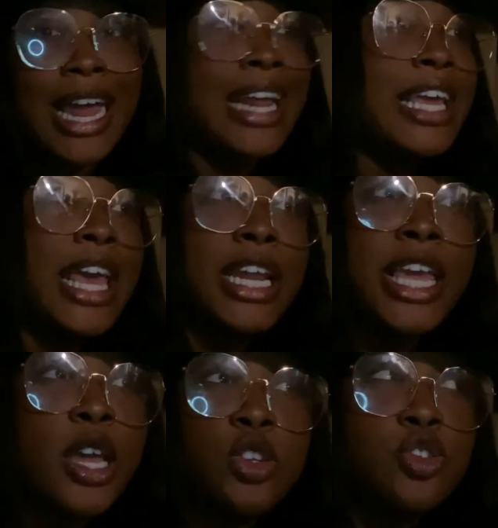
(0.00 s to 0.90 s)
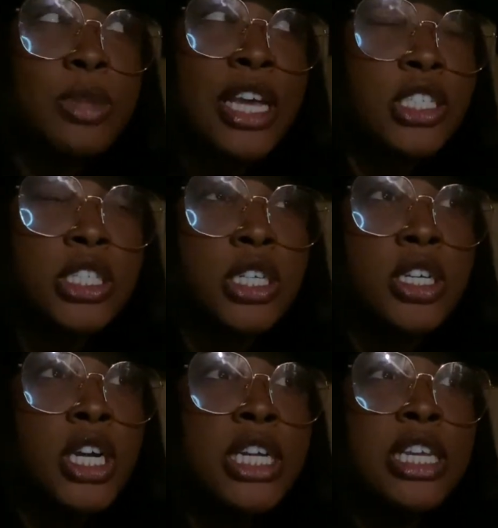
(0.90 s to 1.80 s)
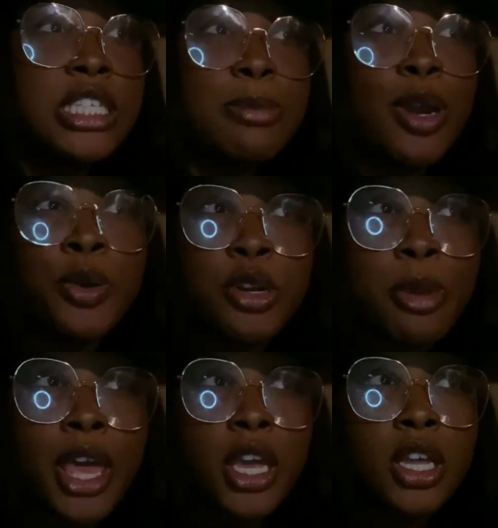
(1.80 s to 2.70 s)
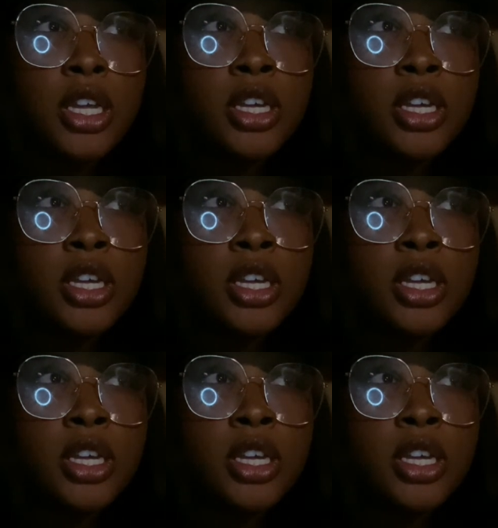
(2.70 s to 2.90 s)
I didn't get any candles from last year. They sent my order back.